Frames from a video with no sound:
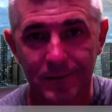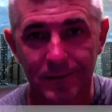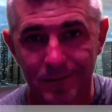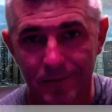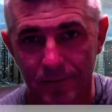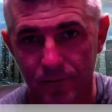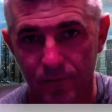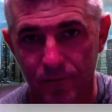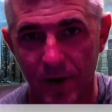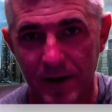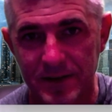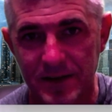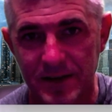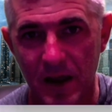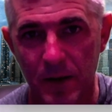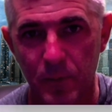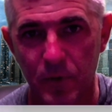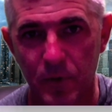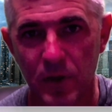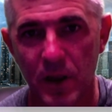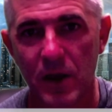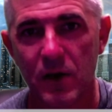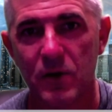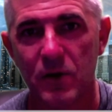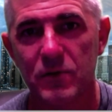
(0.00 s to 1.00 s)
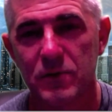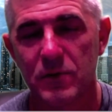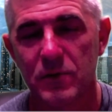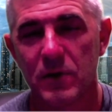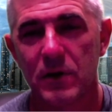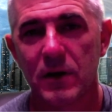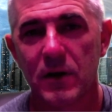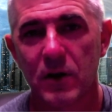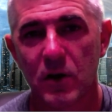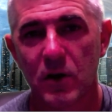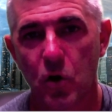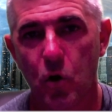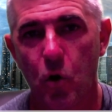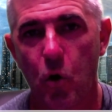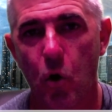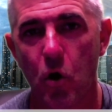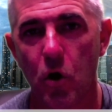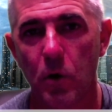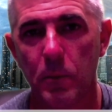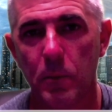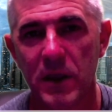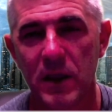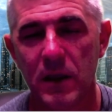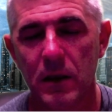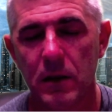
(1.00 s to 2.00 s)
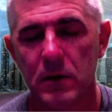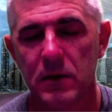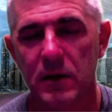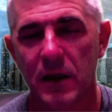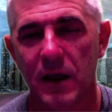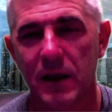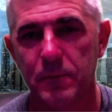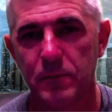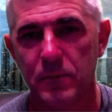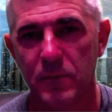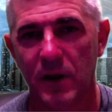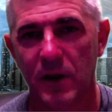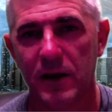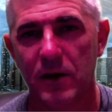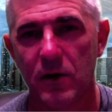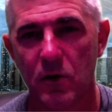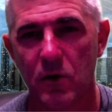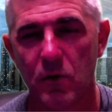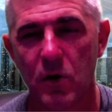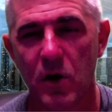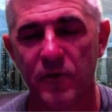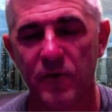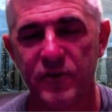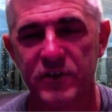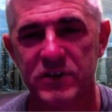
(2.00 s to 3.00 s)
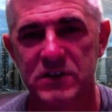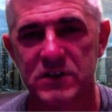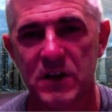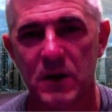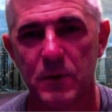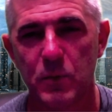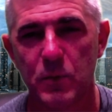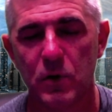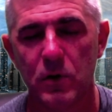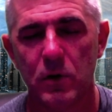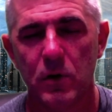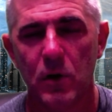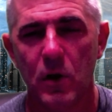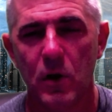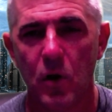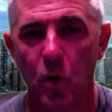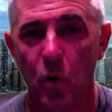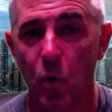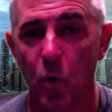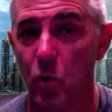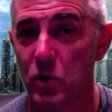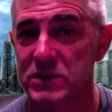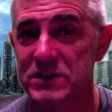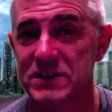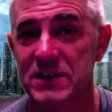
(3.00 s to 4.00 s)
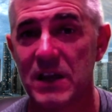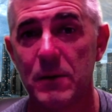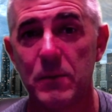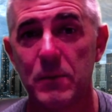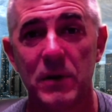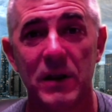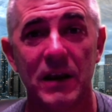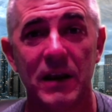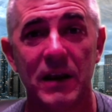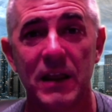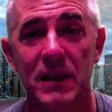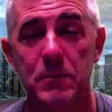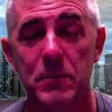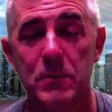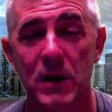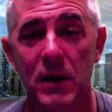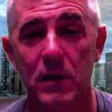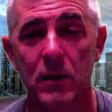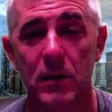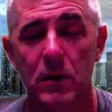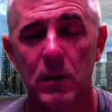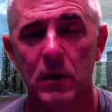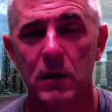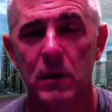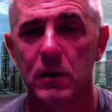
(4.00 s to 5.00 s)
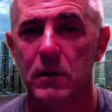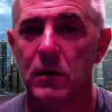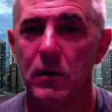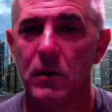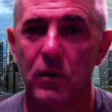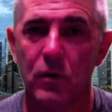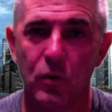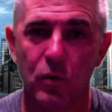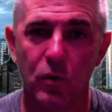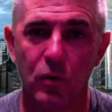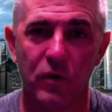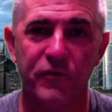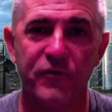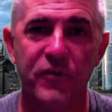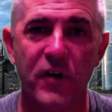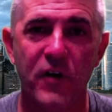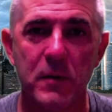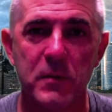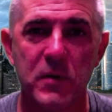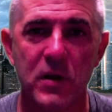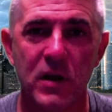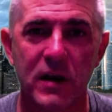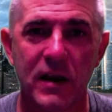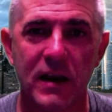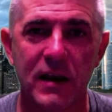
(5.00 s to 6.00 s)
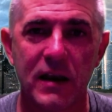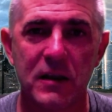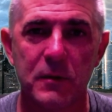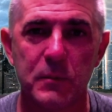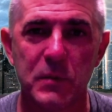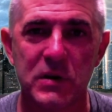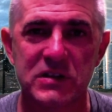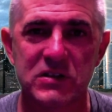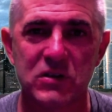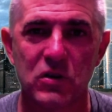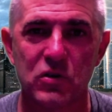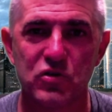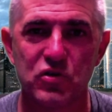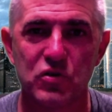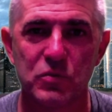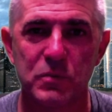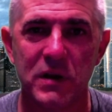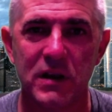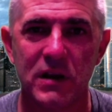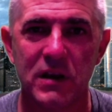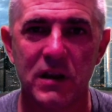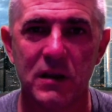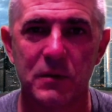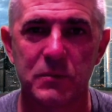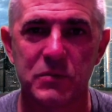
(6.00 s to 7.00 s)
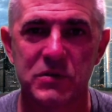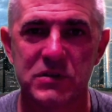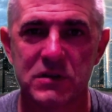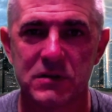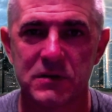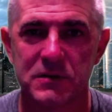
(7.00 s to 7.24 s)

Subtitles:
right down below, call me at our office number or send me an email or find me on any of my social medias.